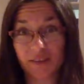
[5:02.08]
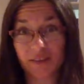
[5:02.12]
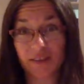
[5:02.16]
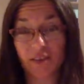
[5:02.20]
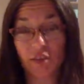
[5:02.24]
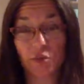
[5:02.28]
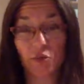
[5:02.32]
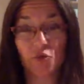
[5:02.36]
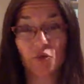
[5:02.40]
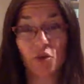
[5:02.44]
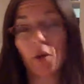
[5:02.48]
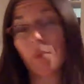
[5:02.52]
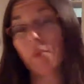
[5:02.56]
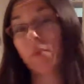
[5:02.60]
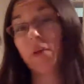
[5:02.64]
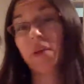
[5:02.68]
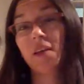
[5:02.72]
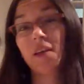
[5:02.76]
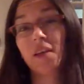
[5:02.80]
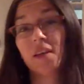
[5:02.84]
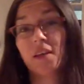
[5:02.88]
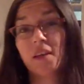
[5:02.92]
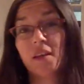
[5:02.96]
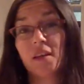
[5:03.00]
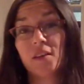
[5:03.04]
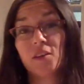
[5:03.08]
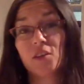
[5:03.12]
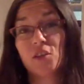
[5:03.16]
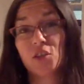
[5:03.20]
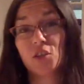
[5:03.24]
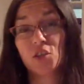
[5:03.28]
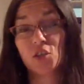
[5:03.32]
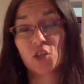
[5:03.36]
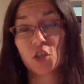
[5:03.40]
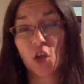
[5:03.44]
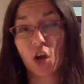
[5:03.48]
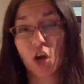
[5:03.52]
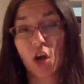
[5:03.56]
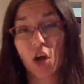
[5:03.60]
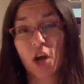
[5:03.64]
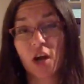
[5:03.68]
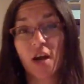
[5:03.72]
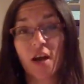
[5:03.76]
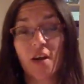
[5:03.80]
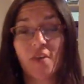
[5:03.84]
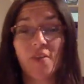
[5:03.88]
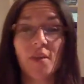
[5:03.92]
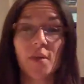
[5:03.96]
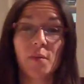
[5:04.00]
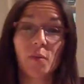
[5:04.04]
And then you drop it in a jar
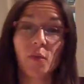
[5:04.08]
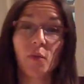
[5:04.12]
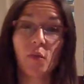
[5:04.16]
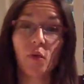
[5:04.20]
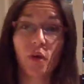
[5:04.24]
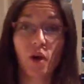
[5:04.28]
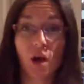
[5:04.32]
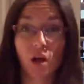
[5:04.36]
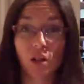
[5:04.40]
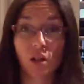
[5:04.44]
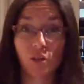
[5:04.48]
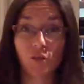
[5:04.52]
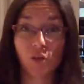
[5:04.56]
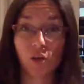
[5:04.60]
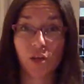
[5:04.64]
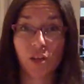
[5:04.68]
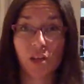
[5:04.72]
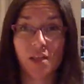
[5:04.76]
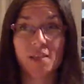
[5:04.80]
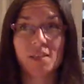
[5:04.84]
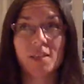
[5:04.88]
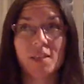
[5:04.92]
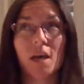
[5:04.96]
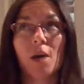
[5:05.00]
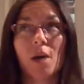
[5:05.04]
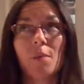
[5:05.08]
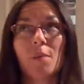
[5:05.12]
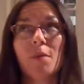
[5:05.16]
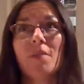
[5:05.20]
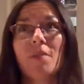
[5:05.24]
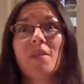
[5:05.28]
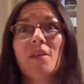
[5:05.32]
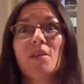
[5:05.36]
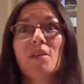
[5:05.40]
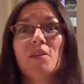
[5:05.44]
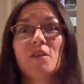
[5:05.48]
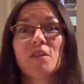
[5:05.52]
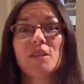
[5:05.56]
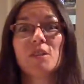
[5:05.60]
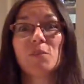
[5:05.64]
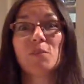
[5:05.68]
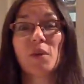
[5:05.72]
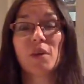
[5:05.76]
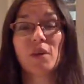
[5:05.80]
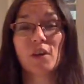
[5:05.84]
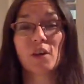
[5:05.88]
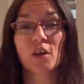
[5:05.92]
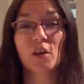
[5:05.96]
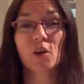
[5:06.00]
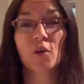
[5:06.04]
and then pour olive oil on top. And then you can
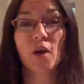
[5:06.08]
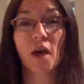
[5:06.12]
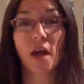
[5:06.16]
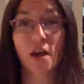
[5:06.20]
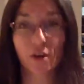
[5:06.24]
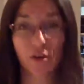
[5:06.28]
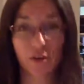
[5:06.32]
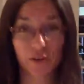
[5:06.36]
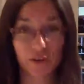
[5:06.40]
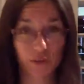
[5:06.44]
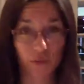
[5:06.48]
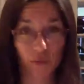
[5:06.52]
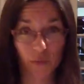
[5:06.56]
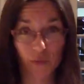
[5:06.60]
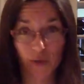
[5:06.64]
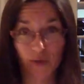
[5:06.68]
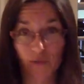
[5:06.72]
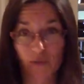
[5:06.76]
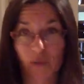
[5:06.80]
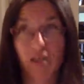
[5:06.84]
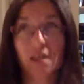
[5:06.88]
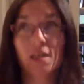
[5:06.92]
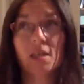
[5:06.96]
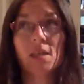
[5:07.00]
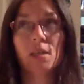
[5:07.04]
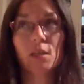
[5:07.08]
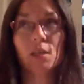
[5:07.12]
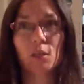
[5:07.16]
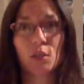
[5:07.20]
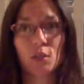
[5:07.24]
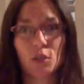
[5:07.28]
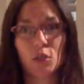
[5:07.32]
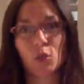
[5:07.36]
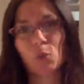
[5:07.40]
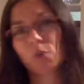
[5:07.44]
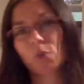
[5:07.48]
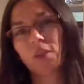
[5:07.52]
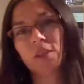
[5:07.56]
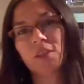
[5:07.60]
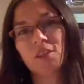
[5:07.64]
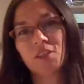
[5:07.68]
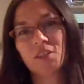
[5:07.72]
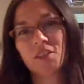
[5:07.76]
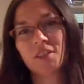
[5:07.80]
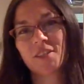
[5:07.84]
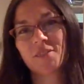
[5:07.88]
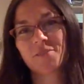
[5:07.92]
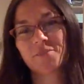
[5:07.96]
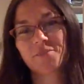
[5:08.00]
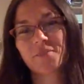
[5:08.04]
spread it on crackers or whatever. Super
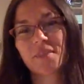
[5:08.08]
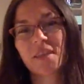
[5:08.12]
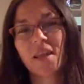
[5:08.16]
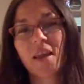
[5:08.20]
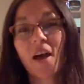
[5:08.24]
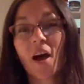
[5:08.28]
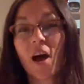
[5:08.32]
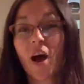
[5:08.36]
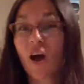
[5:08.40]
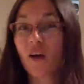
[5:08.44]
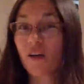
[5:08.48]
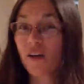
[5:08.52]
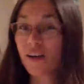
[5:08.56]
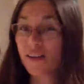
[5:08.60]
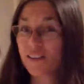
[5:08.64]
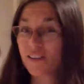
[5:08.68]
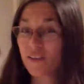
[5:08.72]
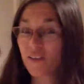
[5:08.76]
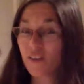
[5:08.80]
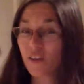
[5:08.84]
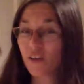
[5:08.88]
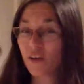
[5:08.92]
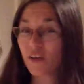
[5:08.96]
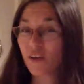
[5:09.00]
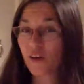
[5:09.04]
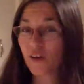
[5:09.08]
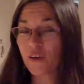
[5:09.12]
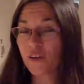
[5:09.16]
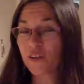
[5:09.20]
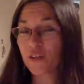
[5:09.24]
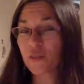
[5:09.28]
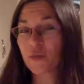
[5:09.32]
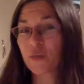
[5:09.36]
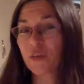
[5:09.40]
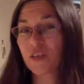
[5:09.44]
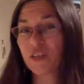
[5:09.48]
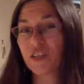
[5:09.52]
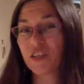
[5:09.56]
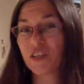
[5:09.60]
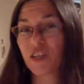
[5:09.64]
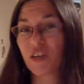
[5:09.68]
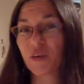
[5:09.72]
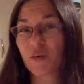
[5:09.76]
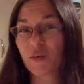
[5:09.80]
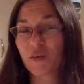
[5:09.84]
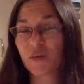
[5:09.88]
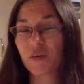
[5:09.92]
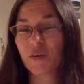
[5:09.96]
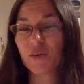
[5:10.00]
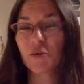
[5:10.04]
delicious. All right, so there you go. I just wanted to share
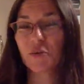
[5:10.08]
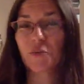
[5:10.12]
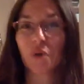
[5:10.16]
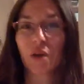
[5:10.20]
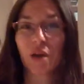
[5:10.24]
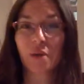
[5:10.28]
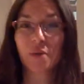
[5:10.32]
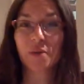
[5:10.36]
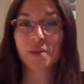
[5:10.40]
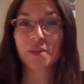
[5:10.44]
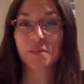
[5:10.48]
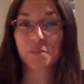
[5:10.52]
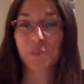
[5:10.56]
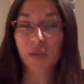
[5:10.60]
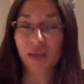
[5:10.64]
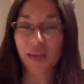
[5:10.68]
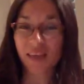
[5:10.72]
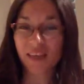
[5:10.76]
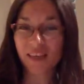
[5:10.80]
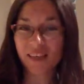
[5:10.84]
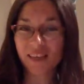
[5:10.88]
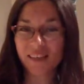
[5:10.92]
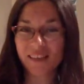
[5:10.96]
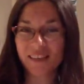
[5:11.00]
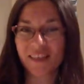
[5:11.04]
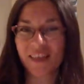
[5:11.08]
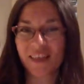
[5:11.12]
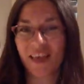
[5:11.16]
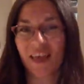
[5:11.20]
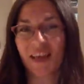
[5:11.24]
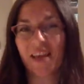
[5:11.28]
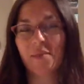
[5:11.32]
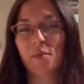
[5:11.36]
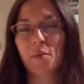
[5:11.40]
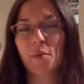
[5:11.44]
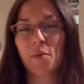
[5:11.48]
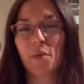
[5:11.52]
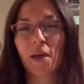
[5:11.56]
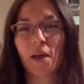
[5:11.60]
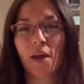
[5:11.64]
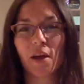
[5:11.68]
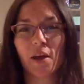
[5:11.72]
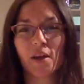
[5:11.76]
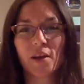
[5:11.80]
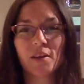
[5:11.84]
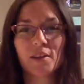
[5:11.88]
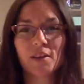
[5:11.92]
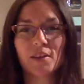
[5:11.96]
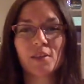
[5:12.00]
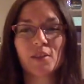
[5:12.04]
with you what I was making to get
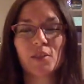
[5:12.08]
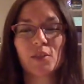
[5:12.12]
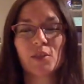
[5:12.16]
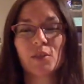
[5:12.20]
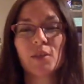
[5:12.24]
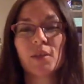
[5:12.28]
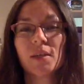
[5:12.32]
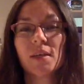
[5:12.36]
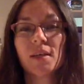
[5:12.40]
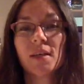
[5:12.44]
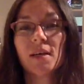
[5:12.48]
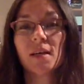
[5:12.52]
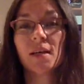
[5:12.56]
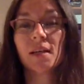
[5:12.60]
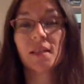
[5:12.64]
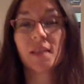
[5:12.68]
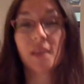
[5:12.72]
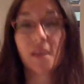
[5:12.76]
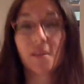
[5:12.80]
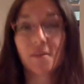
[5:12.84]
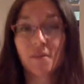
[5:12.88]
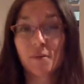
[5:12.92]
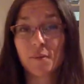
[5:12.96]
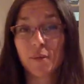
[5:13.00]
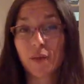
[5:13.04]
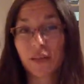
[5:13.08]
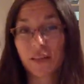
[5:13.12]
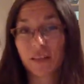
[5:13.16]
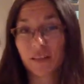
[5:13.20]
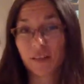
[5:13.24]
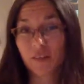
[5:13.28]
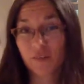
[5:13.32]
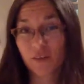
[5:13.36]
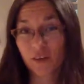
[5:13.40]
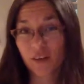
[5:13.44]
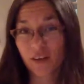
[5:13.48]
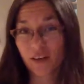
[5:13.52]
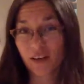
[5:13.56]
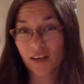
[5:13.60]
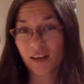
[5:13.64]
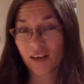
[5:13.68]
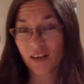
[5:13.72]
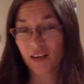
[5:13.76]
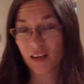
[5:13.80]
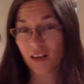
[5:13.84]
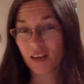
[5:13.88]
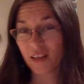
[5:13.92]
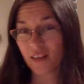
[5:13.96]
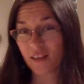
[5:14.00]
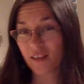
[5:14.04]
prepared to love up my liver
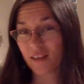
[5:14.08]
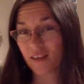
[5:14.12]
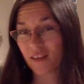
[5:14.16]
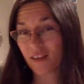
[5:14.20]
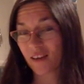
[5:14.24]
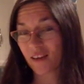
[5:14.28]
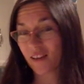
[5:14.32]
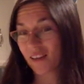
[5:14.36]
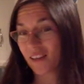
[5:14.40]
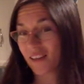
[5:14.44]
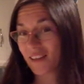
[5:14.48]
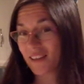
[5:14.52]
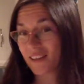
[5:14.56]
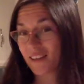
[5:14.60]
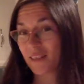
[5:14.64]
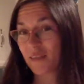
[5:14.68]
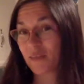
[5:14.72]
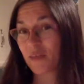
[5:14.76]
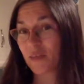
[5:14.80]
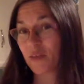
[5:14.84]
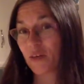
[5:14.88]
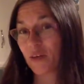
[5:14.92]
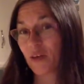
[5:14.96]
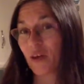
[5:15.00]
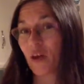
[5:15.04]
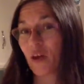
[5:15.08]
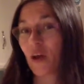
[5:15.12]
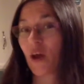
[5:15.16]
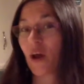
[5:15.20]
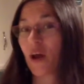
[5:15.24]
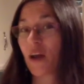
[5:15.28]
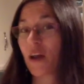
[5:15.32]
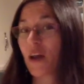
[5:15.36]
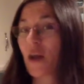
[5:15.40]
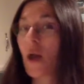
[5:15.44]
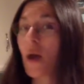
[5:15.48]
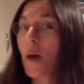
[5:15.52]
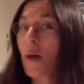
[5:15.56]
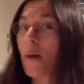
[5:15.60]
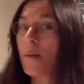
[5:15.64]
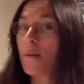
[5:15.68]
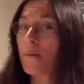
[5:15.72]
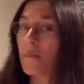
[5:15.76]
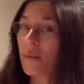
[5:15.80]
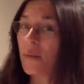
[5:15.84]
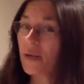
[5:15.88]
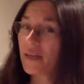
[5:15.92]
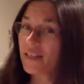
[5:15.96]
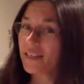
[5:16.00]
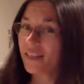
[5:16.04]
in the cleanse that I'm starting on
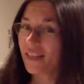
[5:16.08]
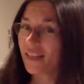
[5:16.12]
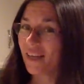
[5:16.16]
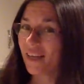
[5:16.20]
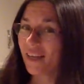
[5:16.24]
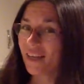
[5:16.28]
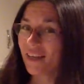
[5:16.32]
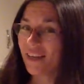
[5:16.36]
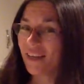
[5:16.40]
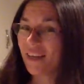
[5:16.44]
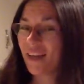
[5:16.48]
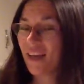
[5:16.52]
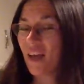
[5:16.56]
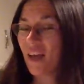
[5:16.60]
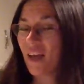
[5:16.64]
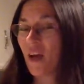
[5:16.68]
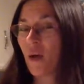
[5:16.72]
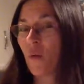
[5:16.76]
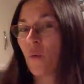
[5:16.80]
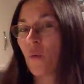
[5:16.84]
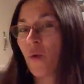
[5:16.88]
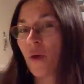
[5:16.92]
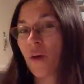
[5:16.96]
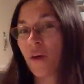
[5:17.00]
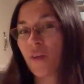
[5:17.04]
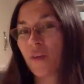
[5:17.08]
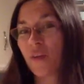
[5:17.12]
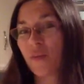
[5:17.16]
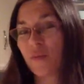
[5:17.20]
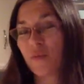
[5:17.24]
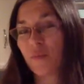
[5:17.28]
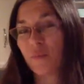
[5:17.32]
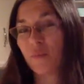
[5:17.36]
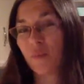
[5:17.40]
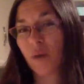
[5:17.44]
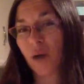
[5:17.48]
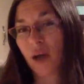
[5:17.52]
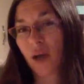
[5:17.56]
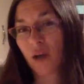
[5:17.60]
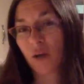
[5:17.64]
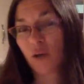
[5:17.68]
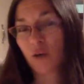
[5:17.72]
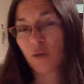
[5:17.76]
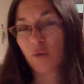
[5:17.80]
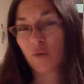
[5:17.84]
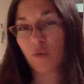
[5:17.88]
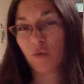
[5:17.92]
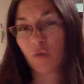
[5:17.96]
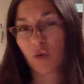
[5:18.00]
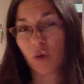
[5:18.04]
Monday with my
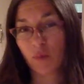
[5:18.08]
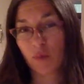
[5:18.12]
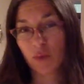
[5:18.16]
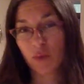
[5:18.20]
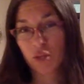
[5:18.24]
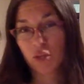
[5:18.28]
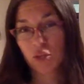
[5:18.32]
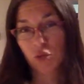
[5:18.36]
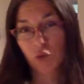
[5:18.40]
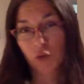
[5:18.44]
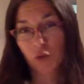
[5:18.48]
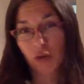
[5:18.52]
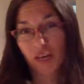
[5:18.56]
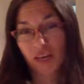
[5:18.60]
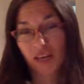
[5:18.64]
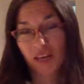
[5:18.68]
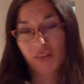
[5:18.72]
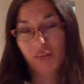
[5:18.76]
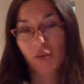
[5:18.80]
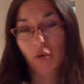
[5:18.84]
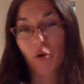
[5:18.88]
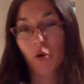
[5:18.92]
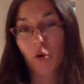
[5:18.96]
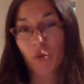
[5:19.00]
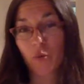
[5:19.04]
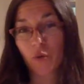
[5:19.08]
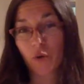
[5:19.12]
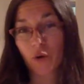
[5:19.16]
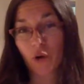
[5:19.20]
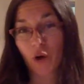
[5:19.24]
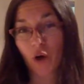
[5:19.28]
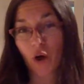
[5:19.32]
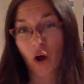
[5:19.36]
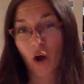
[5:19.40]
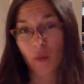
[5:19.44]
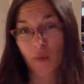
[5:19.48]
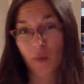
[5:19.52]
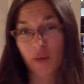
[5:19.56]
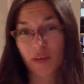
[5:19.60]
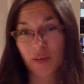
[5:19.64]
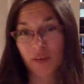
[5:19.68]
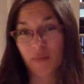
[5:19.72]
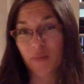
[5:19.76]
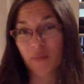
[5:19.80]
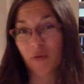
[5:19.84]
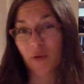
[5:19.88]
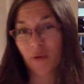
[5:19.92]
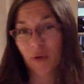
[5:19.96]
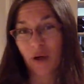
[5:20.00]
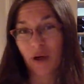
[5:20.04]
group of women joining the Hormone Harmony
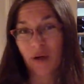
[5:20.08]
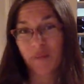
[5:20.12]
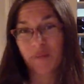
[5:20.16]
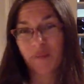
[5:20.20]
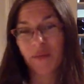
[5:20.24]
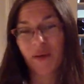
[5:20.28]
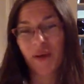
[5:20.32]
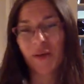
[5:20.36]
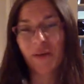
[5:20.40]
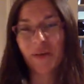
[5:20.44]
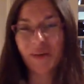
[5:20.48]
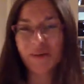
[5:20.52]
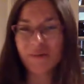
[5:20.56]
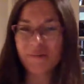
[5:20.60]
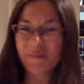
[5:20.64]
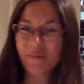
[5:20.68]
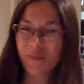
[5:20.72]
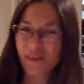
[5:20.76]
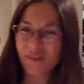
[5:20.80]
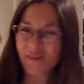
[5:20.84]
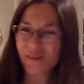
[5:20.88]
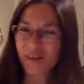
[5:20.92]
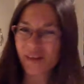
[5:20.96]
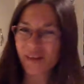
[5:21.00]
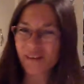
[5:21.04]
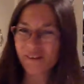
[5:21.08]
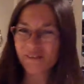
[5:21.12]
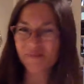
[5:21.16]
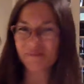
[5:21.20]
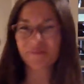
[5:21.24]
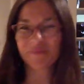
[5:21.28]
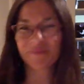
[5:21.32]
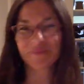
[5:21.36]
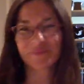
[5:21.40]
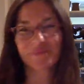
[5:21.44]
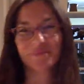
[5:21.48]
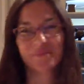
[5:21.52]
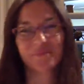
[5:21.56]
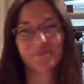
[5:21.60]
program. All right, bye for now.